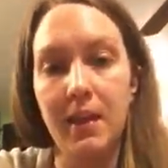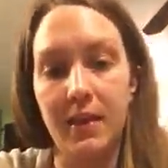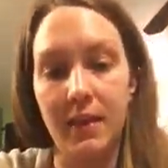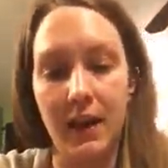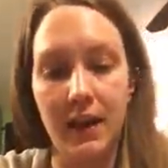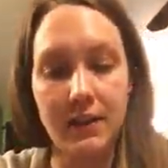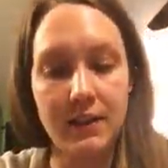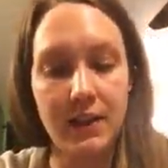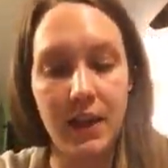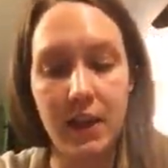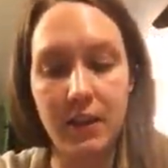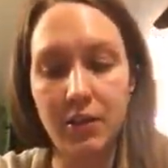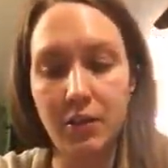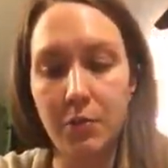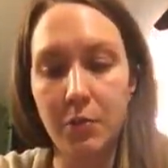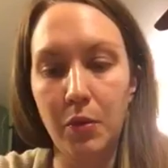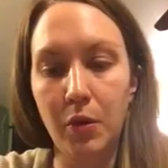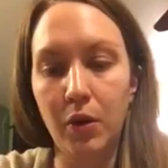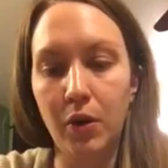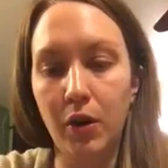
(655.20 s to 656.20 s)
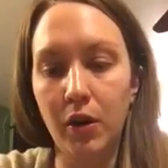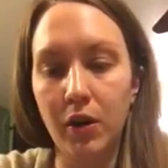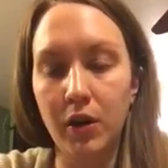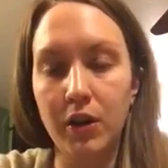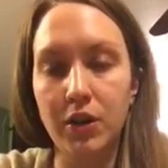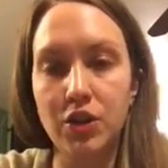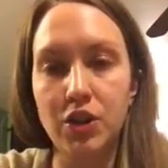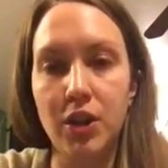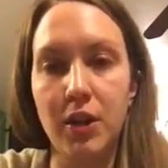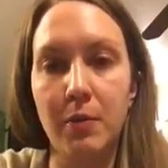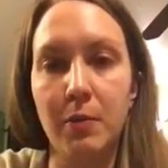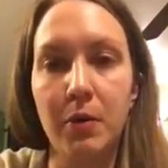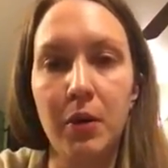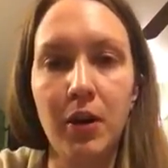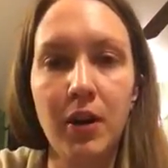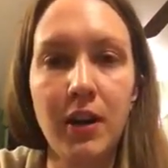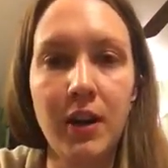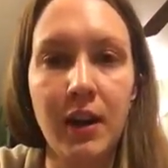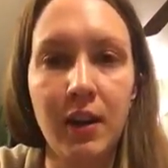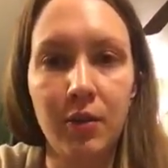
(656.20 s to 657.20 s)
that's how you put on a
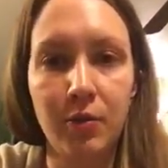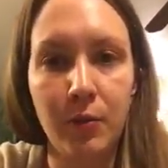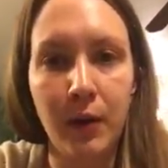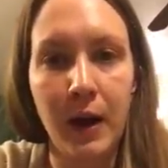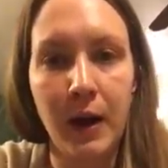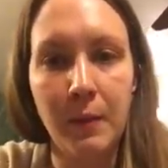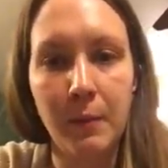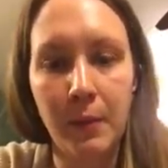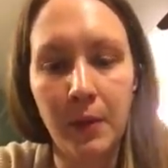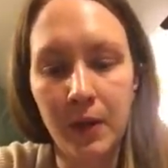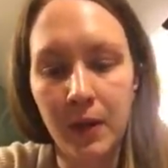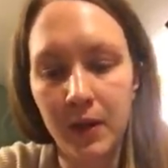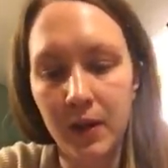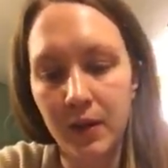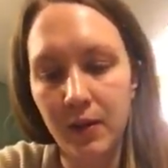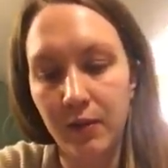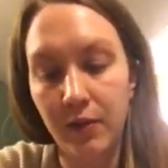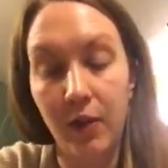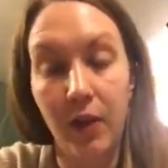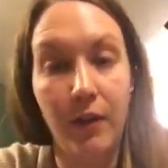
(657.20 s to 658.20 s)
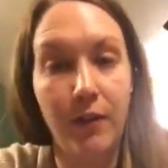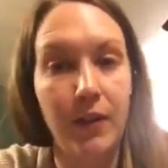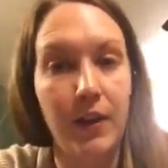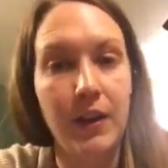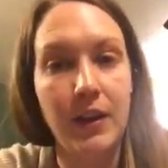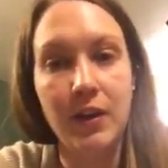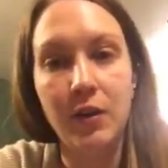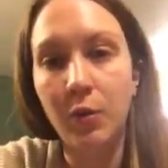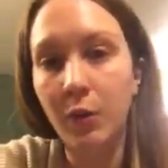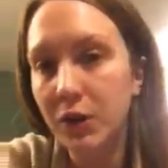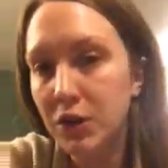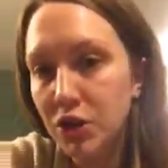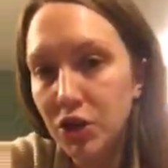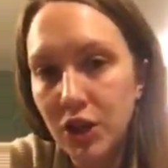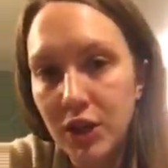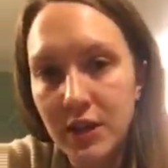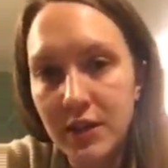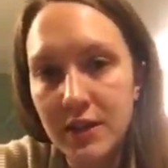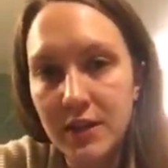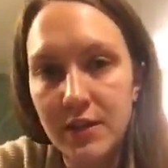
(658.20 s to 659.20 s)
Jamberry nail wrap. If you have any
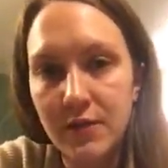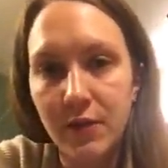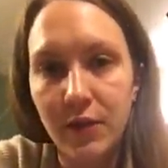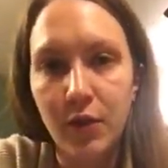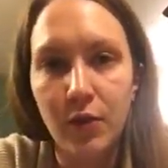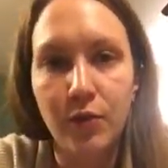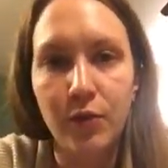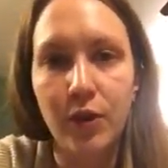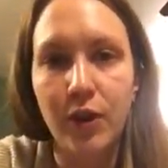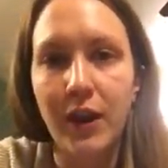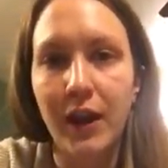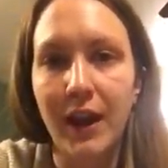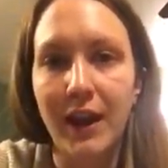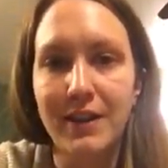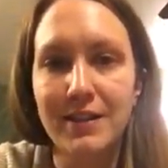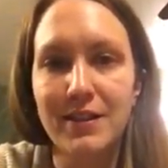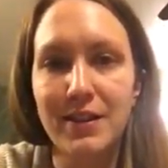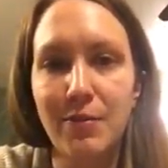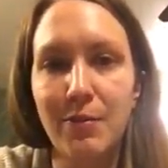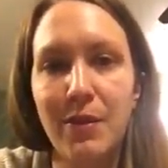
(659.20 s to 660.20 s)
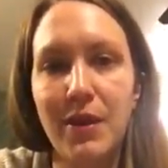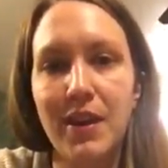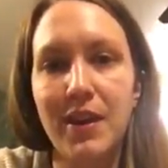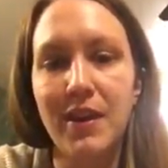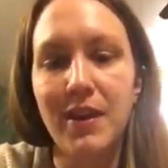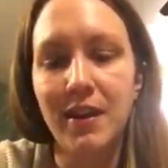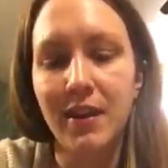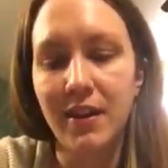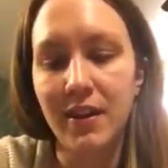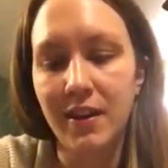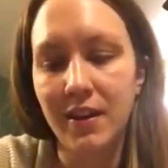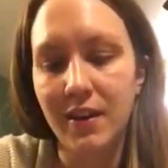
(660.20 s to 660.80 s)
questions, feel free to ask me.